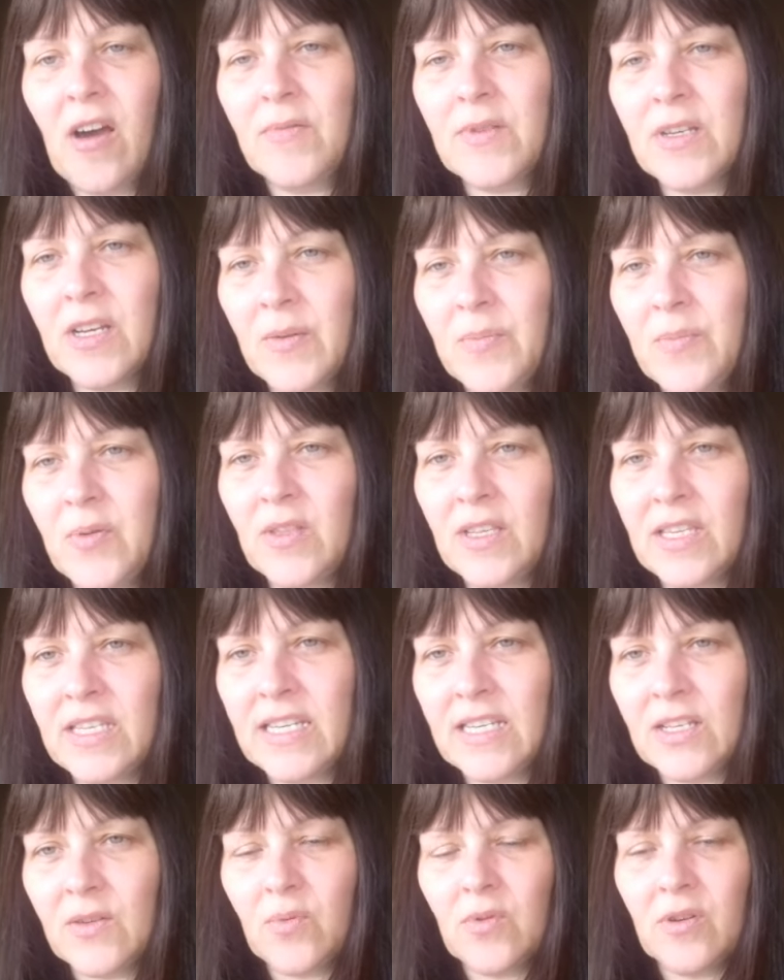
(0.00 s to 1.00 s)
I was going to put
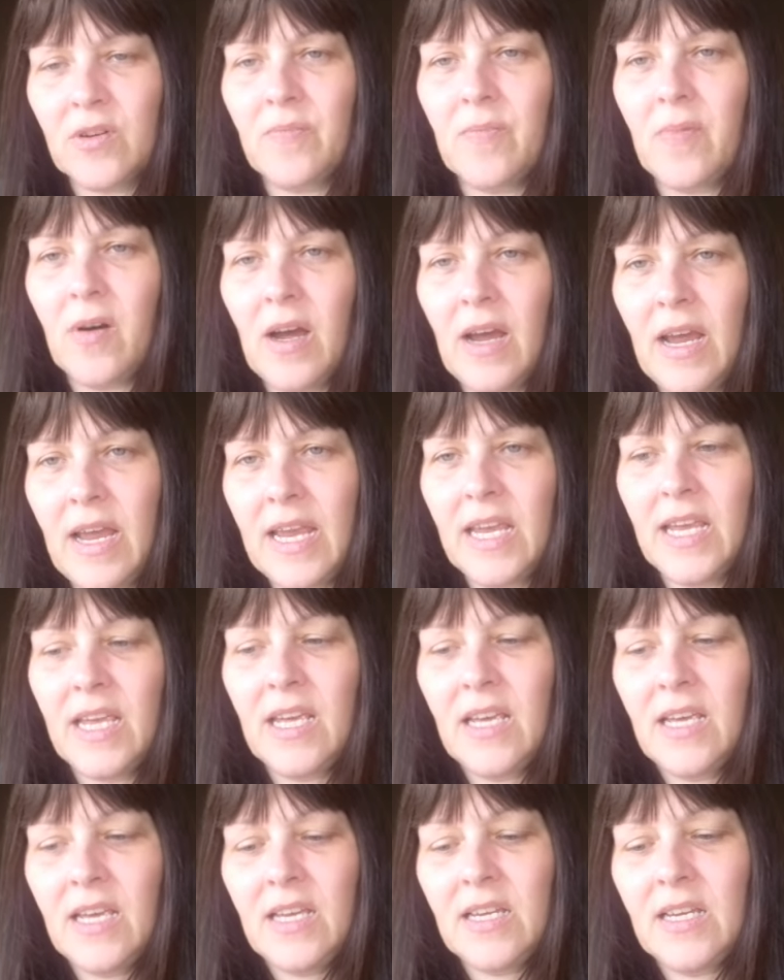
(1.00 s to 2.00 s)
this into one of my
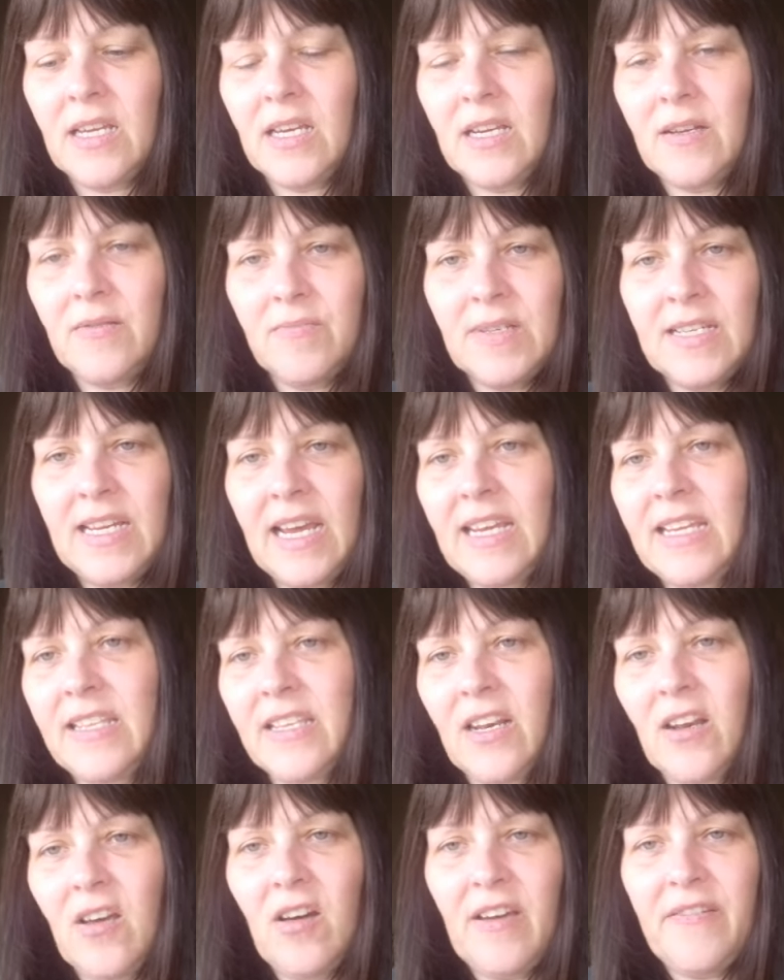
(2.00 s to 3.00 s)
day in
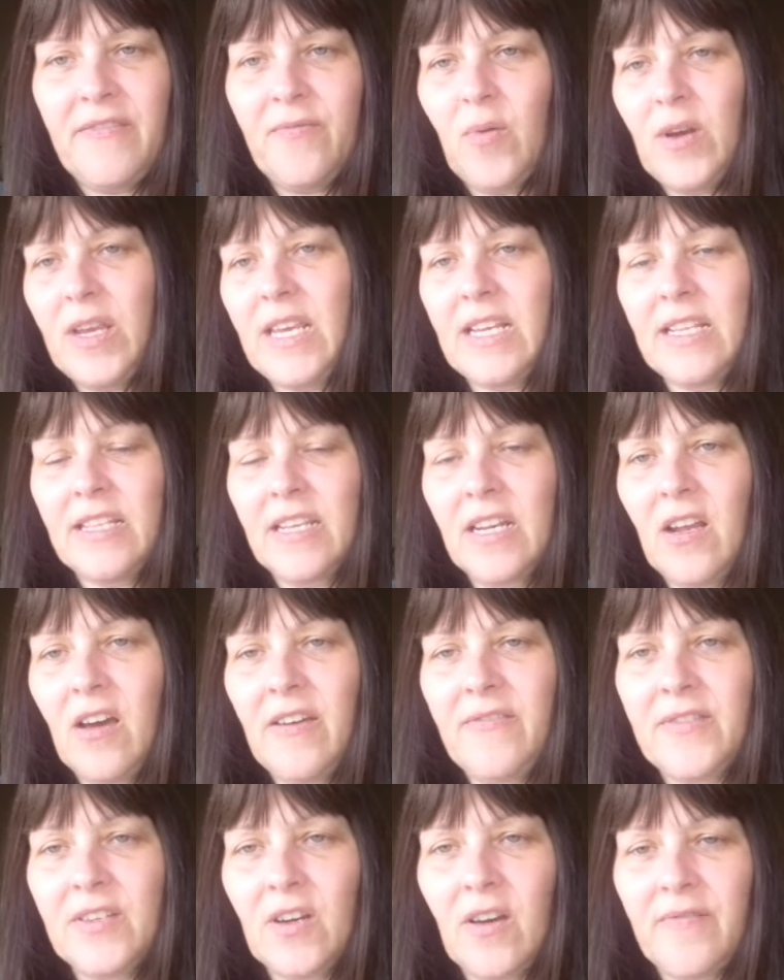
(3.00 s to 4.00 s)
the life, week in the
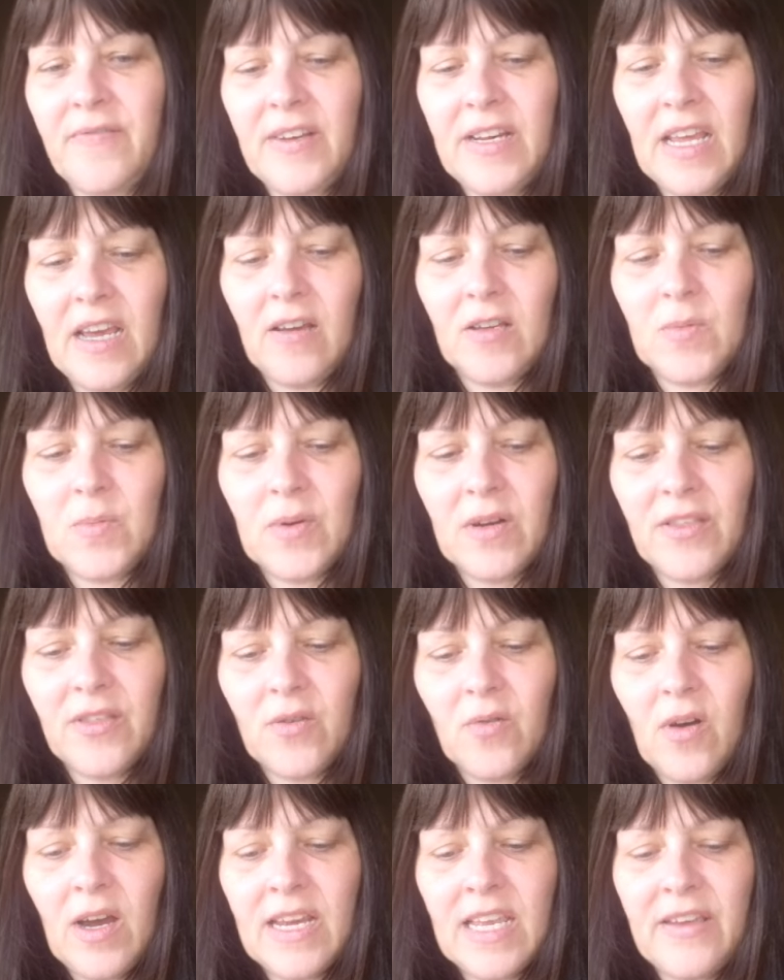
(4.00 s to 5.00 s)
life type videos, but I
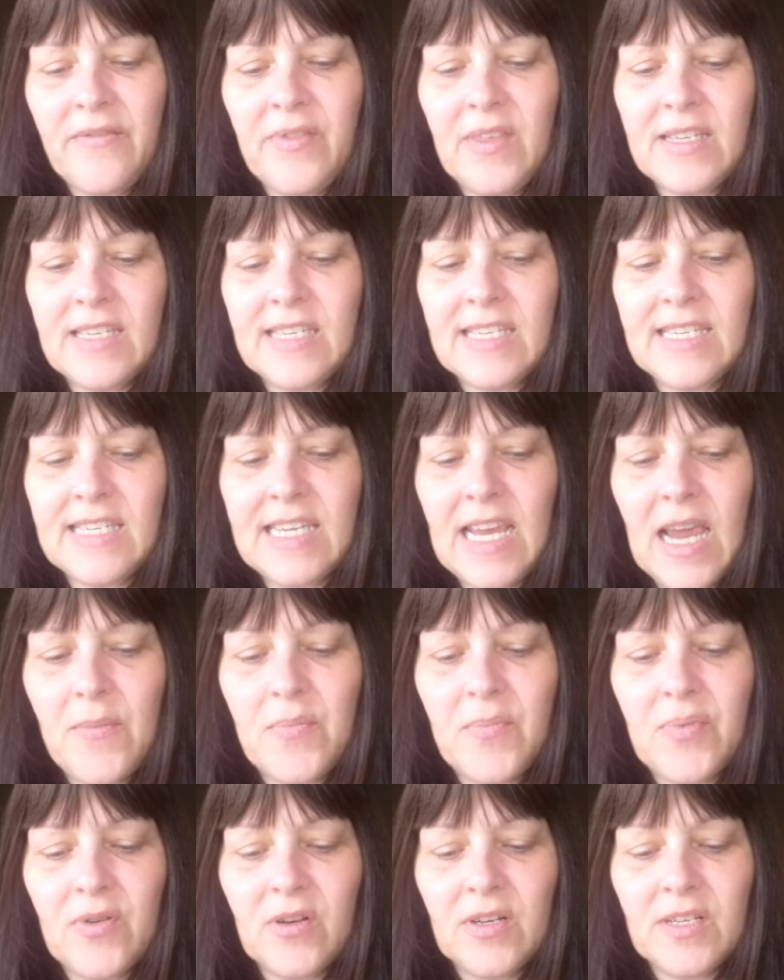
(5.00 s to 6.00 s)
thought I'd give this a
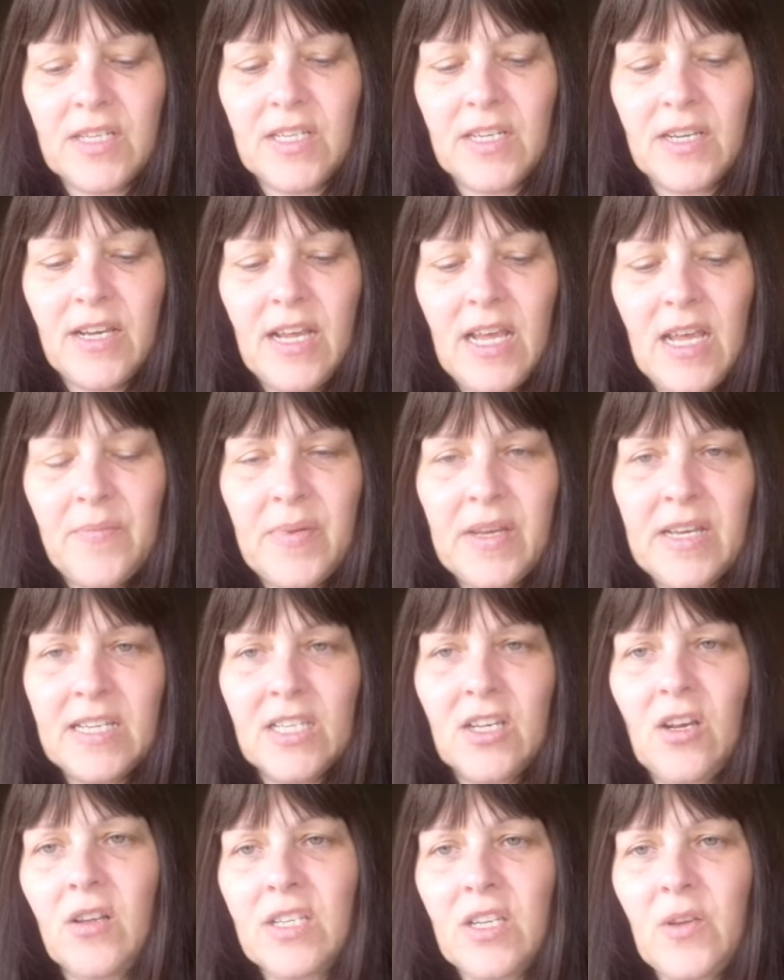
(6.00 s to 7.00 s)
separate,
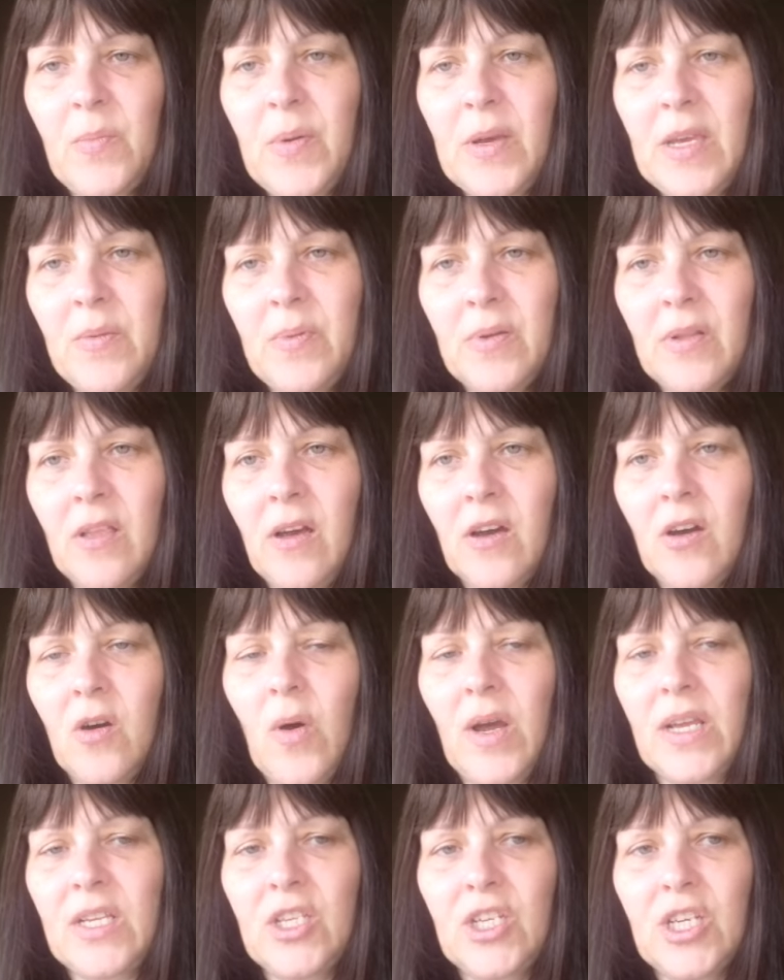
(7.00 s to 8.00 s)
because lots of people are
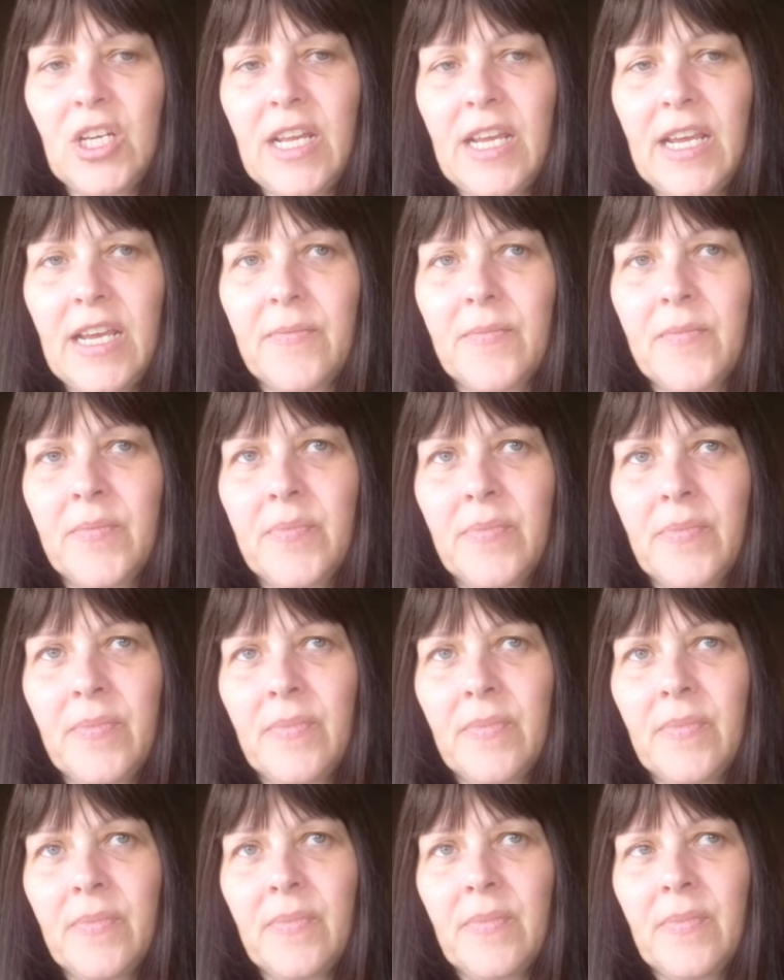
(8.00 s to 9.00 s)
questioning
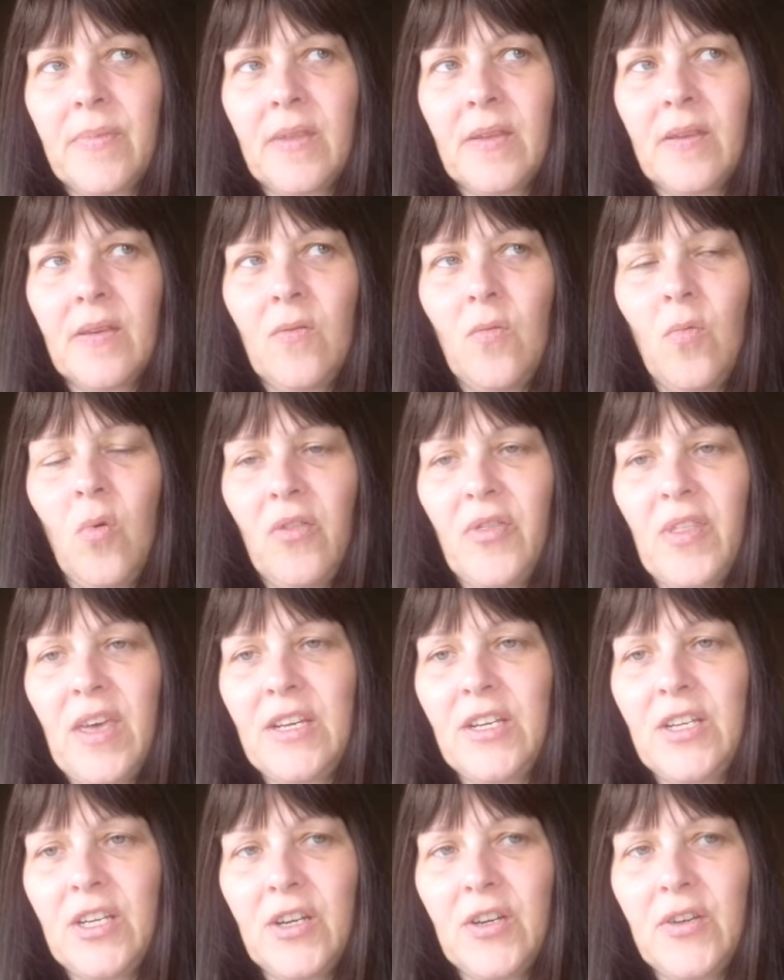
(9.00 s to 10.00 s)
what
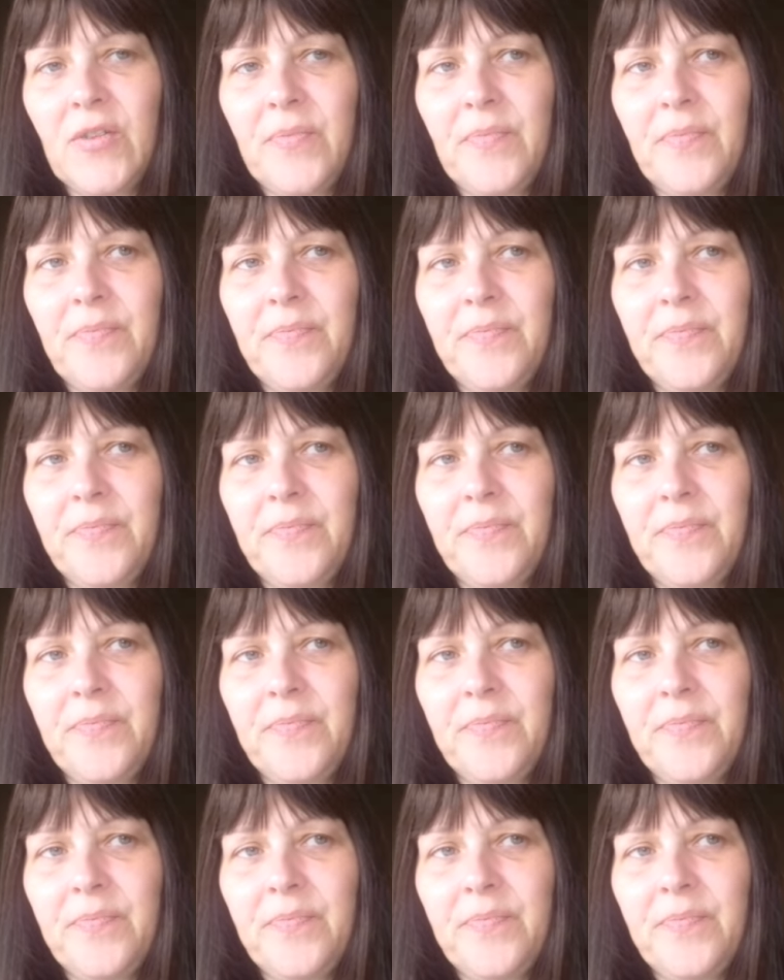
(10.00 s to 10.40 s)
they do.